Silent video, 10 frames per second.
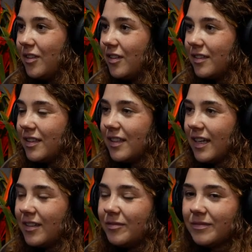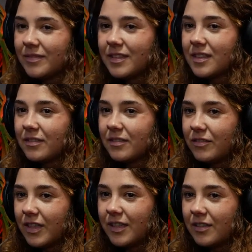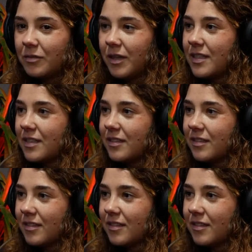Or it's a really good way to,